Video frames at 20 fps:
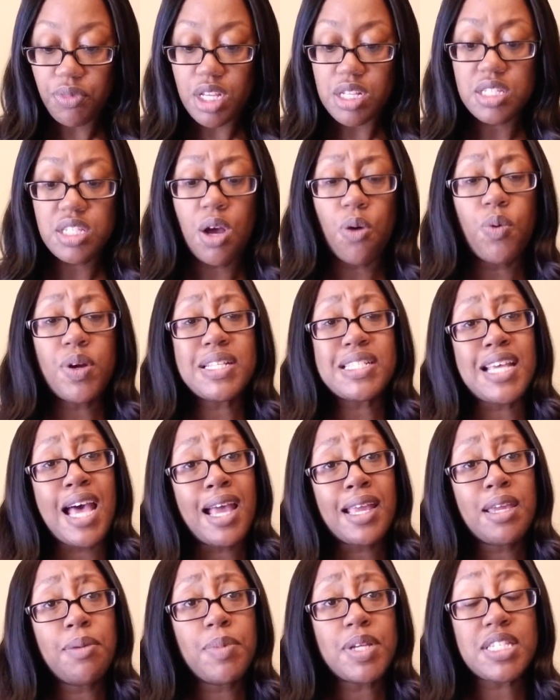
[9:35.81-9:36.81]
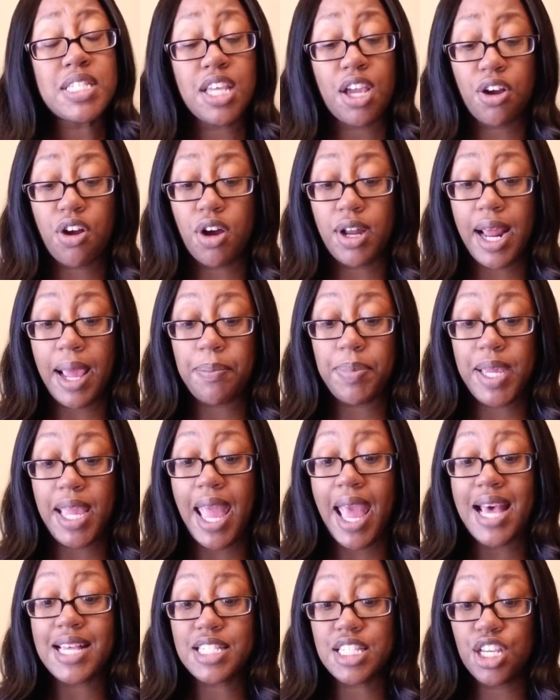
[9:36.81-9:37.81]
So what documents they're going to be
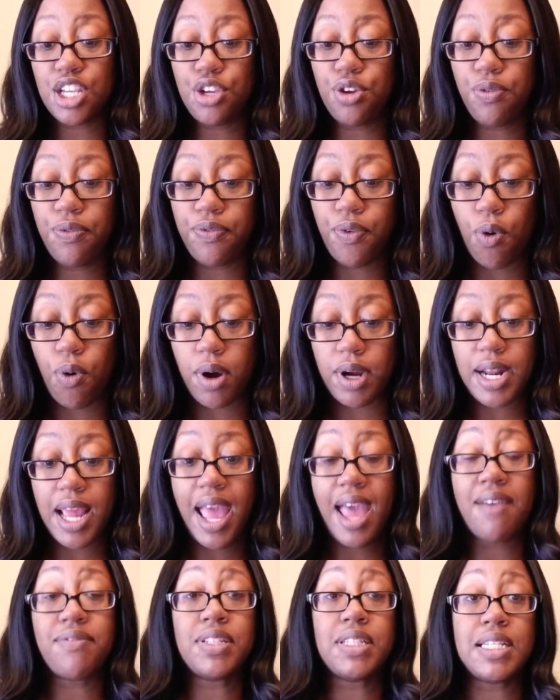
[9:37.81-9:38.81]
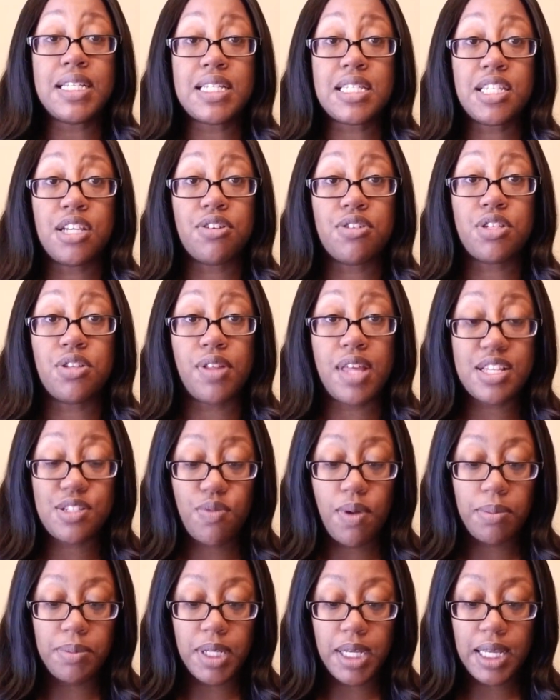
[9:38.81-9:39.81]
asking you for, and I have a list here, so that's
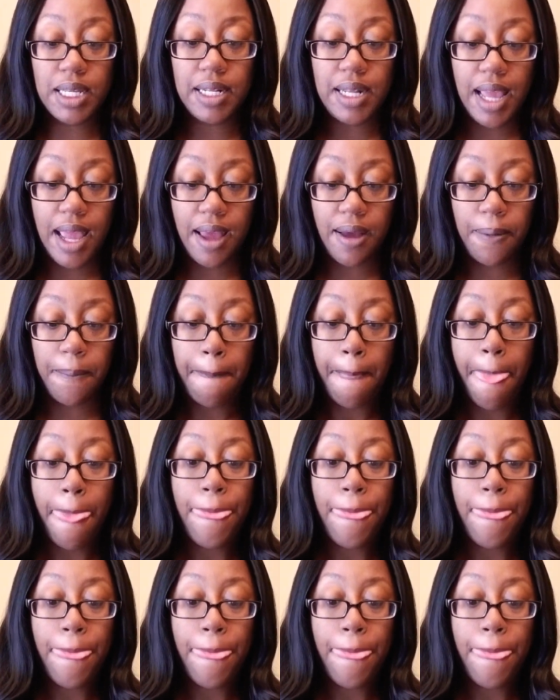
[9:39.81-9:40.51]
why I'm looking down.